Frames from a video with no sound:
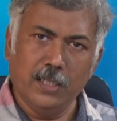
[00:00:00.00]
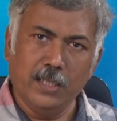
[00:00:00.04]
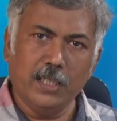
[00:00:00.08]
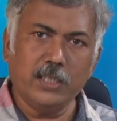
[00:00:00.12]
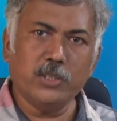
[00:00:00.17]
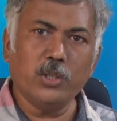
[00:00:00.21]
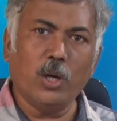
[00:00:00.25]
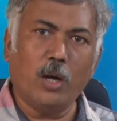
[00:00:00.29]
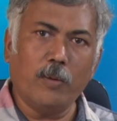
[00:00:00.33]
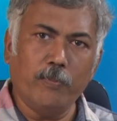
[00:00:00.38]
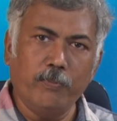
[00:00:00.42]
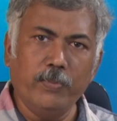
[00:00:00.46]
It
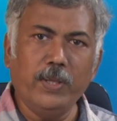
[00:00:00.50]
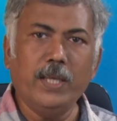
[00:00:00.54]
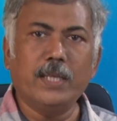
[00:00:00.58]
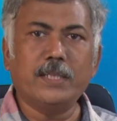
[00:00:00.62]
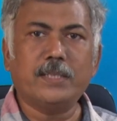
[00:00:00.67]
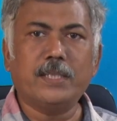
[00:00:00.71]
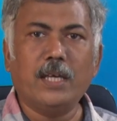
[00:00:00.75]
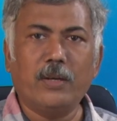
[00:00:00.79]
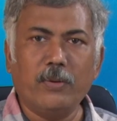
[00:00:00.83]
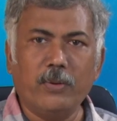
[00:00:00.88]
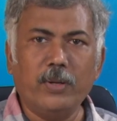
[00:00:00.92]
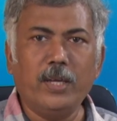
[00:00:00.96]
is
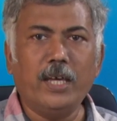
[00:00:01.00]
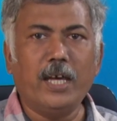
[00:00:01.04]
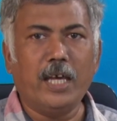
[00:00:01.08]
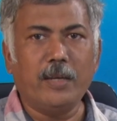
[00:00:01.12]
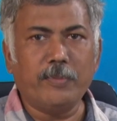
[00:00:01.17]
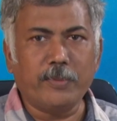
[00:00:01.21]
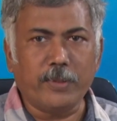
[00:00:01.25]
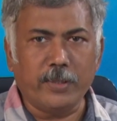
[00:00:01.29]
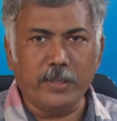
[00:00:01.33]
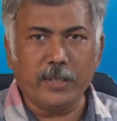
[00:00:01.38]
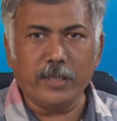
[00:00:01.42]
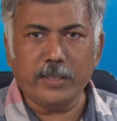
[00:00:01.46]
obvious the way I
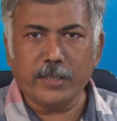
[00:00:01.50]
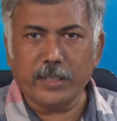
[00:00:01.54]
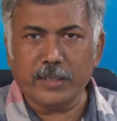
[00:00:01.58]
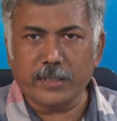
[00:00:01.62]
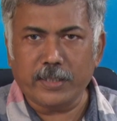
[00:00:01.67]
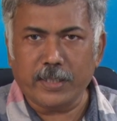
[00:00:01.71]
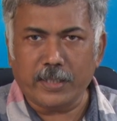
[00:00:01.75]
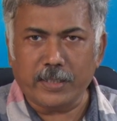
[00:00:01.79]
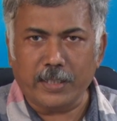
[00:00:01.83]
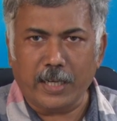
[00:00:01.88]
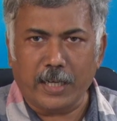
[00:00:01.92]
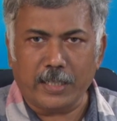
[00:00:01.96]
have created
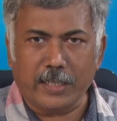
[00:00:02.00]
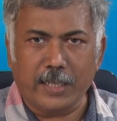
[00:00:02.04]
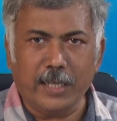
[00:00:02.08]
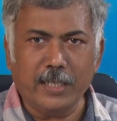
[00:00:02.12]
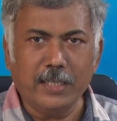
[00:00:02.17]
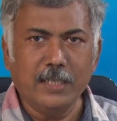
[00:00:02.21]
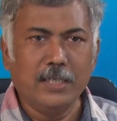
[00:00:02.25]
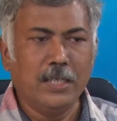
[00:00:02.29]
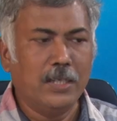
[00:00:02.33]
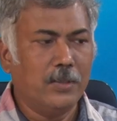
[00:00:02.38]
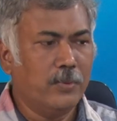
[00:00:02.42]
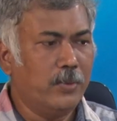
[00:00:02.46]
the data,
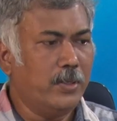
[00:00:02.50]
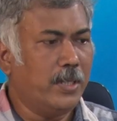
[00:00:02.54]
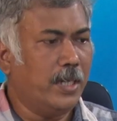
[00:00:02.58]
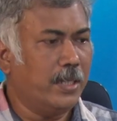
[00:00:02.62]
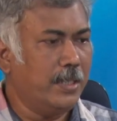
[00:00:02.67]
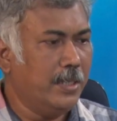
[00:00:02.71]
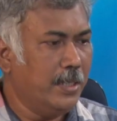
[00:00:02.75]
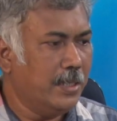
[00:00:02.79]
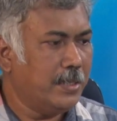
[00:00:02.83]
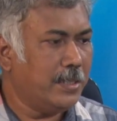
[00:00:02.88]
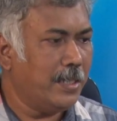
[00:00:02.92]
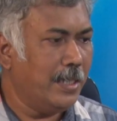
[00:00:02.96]
we can
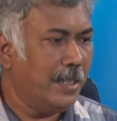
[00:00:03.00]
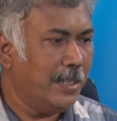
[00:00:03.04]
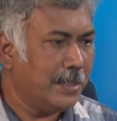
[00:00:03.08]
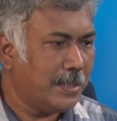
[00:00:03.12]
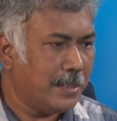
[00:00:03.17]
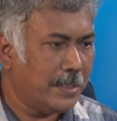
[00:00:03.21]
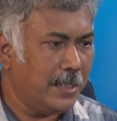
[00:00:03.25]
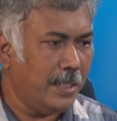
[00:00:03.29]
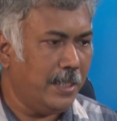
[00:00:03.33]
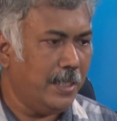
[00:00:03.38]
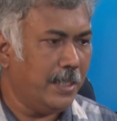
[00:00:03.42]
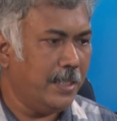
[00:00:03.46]
easily
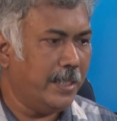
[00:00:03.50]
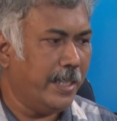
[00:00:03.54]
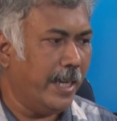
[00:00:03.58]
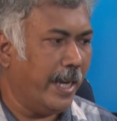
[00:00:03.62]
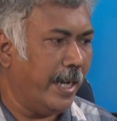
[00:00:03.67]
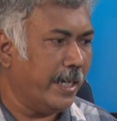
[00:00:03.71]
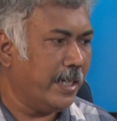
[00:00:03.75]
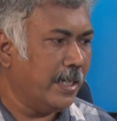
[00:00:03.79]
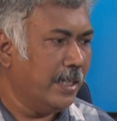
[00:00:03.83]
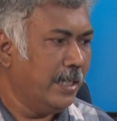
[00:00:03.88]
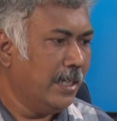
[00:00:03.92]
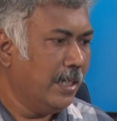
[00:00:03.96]
see
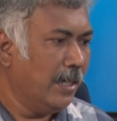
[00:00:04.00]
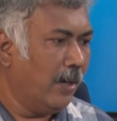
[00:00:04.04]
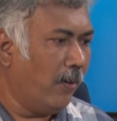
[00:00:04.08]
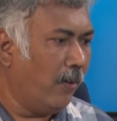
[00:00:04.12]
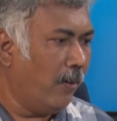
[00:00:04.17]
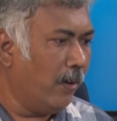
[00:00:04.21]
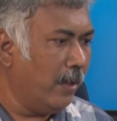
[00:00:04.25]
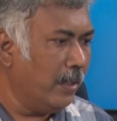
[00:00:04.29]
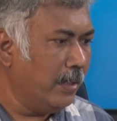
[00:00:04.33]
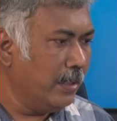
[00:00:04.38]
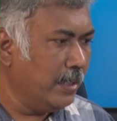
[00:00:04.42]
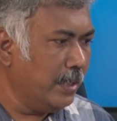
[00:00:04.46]
that
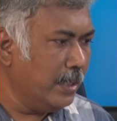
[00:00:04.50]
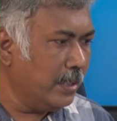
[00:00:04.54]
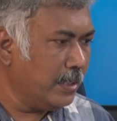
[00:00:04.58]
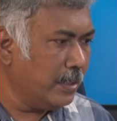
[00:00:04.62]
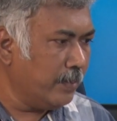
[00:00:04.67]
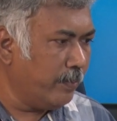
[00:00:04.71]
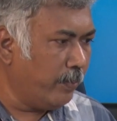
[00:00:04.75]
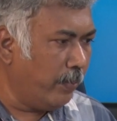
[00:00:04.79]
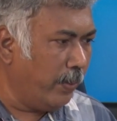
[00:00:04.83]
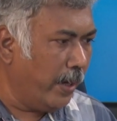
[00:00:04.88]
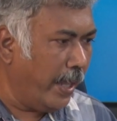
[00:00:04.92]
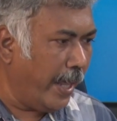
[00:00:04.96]
all these
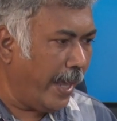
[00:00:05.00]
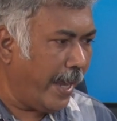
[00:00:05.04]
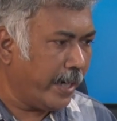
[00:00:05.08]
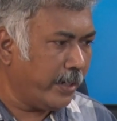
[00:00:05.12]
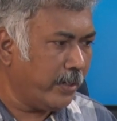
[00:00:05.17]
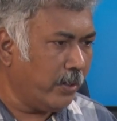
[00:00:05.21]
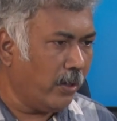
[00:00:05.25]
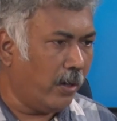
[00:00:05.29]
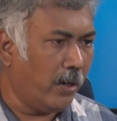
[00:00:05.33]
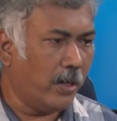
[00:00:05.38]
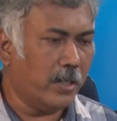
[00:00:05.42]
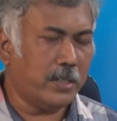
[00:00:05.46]

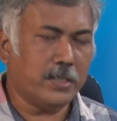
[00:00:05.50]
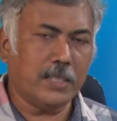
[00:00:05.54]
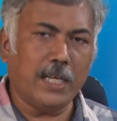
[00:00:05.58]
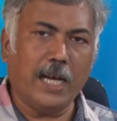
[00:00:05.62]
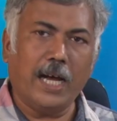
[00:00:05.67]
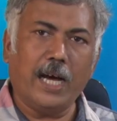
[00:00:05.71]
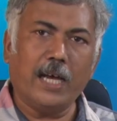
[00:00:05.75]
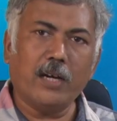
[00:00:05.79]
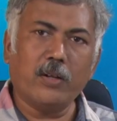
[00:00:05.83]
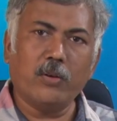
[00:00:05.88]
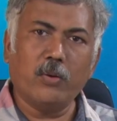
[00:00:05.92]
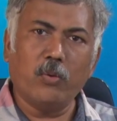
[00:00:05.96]
black dots
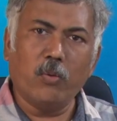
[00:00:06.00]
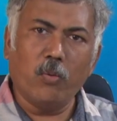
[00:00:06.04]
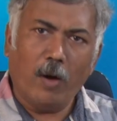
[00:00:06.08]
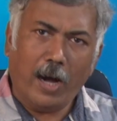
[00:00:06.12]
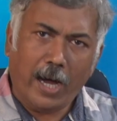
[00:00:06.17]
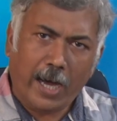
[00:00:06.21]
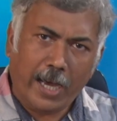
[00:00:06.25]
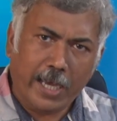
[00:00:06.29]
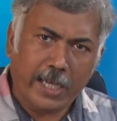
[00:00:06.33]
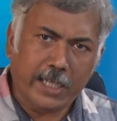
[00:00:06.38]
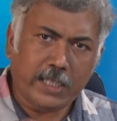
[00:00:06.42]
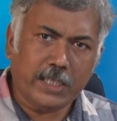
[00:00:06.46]
are
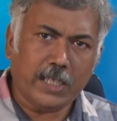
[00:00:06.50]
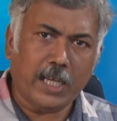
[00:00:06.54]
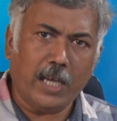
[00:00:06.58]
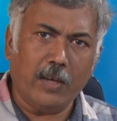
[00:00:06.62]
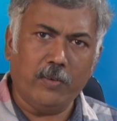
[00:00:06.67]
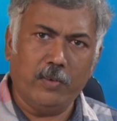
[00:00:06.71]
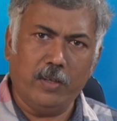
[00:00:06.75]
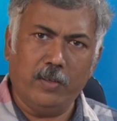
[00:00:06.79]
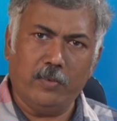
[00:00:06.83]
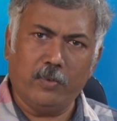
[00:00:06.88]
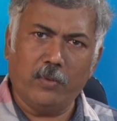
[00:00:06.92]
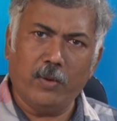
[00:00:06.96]
quite
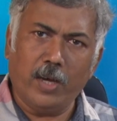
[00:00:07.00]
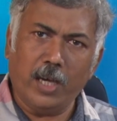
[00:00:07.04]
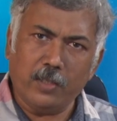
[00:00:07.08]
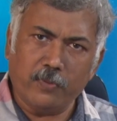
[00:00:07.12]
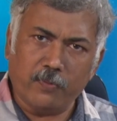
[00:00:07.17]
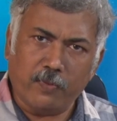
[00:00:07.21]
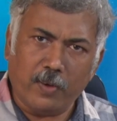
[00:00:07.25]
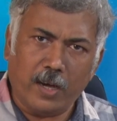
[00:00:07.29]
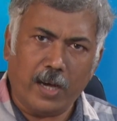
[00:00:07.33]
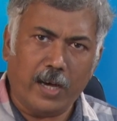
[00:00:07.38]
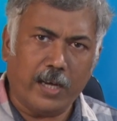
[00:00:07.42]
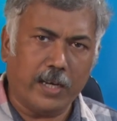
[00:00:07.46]
away, quite
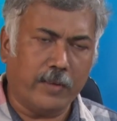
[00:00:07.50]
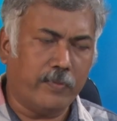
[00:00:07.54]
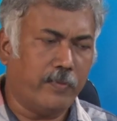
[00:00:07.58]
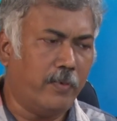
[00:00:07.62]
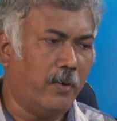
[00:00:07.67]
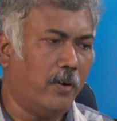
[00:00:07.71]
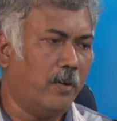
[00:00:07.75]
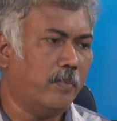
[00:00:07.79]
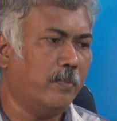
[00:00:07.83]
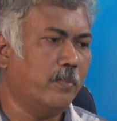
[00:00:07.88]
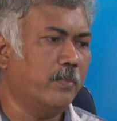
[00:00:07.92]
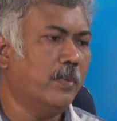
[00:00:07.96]
far
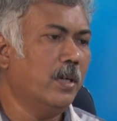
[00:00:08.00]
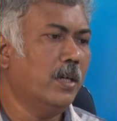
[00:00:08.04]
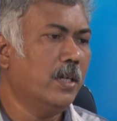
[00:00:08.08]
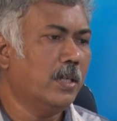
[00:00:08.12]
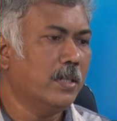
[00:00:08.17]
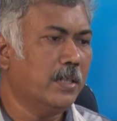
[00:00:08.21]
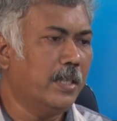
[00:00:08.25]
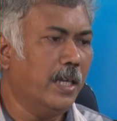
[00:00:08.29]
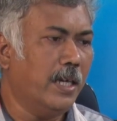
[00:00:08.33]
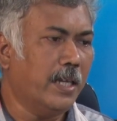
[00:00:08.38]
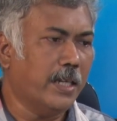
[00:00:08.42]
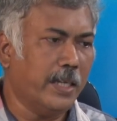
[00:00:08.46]
from
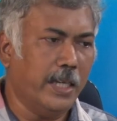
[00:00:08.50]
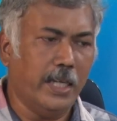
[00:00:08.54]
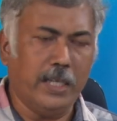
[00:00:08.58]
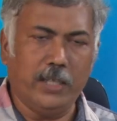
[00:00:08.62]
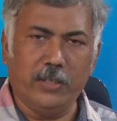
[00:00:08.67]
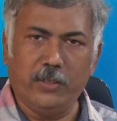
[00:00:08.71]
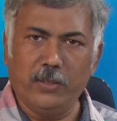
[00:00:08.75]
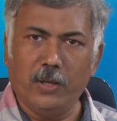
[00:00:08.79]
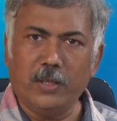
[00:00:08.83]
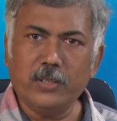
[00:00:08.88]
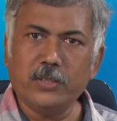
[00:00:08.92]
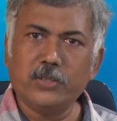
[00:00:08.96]
the
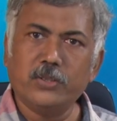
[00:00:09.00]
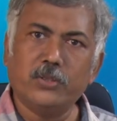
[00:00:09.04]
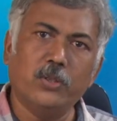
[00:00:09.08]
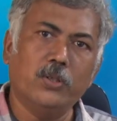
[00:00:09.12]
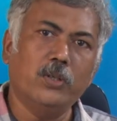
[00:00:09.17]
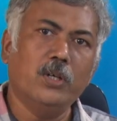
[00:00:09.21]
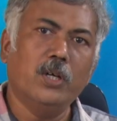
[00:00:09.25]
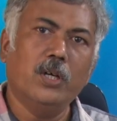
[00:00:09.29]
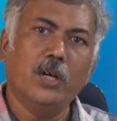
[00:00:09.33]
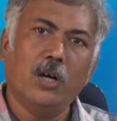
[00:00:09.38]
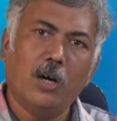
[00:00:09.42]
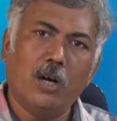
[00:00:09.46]
red dot.
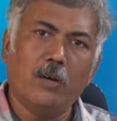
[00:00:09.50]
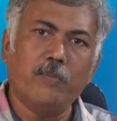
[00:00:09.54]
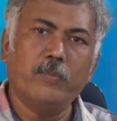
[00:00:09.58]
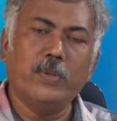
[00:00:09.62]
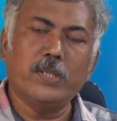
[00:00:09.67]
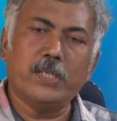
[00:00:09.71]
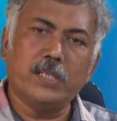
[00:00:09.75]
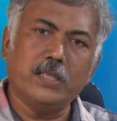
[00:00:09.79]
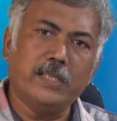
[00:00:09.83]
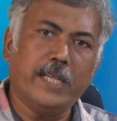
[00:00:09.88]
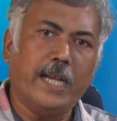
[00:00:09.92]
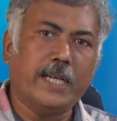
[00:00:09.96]
So,
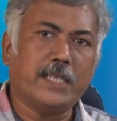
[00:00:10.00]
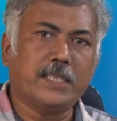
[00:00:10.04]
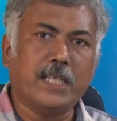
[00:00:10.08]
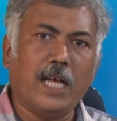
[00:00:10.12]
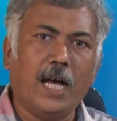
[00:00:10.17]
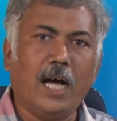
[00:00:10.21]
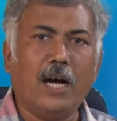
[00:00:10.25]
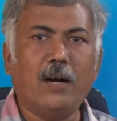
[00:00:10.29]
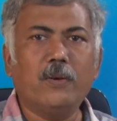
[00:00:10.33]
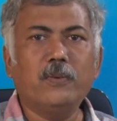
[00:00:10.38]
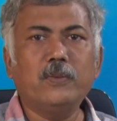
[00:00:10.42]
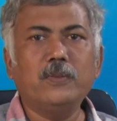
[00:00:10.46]
obviously that is
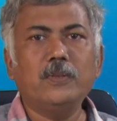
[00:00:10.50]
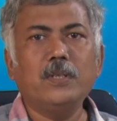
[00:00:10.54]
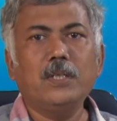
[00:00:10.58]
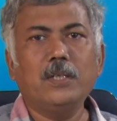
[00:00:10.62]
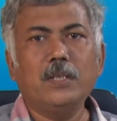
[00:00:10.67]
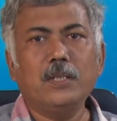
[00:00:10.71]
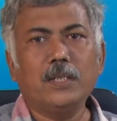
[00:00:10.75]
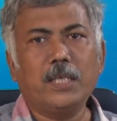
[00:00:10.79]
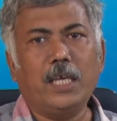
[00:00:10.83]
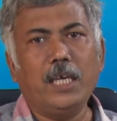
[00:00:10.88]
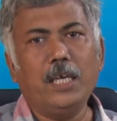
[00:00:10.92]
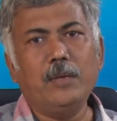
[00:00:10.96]
how
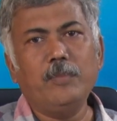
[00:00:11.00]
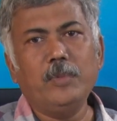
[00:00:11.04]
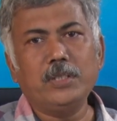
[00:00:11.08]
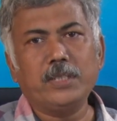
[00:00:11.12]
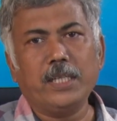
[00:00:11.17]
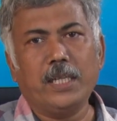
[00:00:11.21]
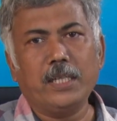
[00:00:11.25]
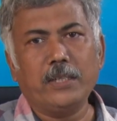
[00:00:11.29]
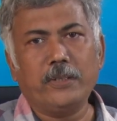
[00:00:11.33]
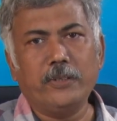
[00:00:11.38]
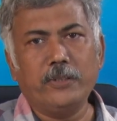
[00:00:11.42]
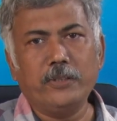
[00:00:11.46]
k-means
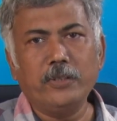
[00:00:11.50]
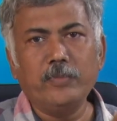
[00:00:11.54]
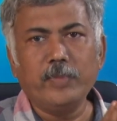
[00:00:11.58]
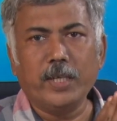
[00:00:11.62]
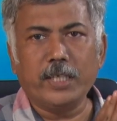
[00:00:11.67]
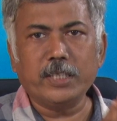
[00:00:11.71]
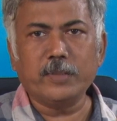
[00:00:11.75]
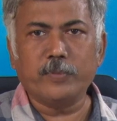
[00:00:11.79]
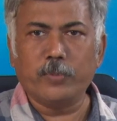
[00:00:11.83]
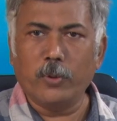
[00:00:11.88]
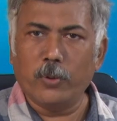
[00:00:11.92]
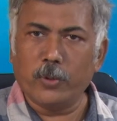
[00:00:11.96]
algorithm
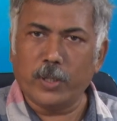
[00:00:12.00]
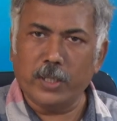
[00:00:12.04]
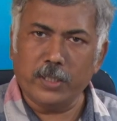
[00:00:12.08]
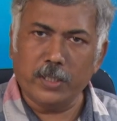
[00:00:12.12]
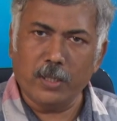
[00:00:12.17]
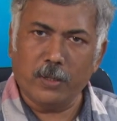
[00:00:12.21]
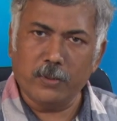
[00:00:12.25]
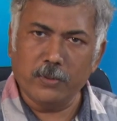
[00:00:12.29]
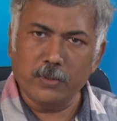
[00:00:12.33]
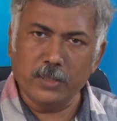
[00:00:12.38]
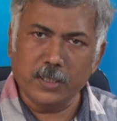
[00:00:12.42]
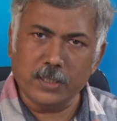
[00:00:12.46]
has broken
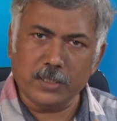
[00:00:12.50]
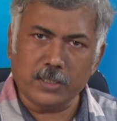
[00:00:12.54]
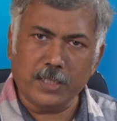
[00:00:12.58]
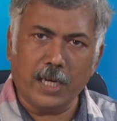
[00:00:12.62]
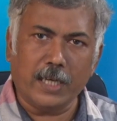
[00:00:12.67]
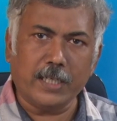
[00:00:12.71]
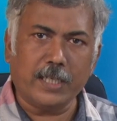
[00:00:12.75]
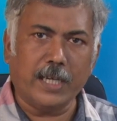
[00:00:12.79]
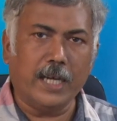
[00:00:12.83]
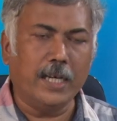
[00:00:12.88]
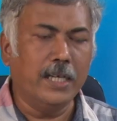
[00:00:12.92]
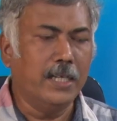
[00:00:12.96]
down this
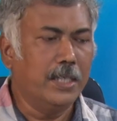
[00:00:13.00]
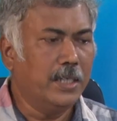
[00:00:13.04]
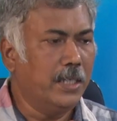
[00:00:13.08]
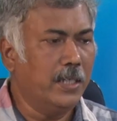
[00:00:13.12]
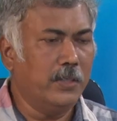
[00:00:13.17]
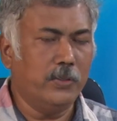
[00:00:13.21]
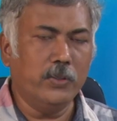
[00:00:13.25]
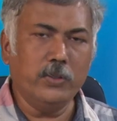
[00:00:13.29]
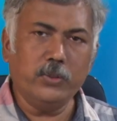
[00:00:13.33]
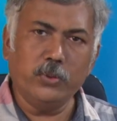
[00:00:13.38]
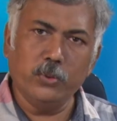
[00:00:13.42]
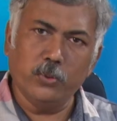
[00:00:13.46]
data
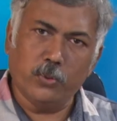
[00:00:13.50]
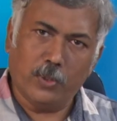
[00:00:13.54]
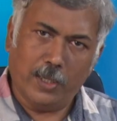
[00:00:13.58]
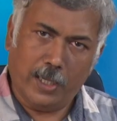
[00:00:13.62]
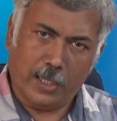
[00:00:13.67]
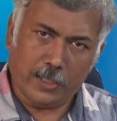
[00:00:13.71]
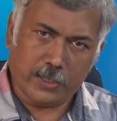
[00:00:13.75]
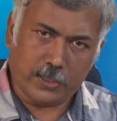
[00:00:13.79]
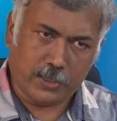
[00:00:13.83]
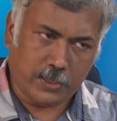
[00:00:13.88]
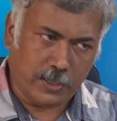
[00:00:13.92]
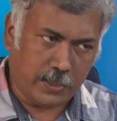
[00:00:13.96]
into two
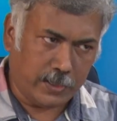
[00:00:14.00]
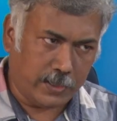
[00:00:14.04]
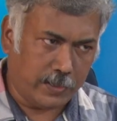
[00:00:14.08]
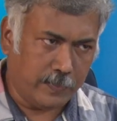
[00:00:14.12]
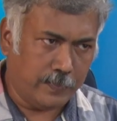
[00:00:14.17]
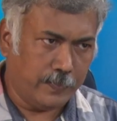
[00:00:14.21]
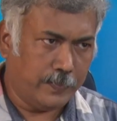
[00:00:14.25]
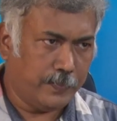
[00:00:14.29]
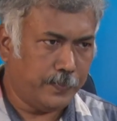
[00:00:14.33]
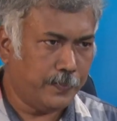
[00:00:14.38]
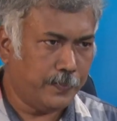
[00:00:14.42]
clusters.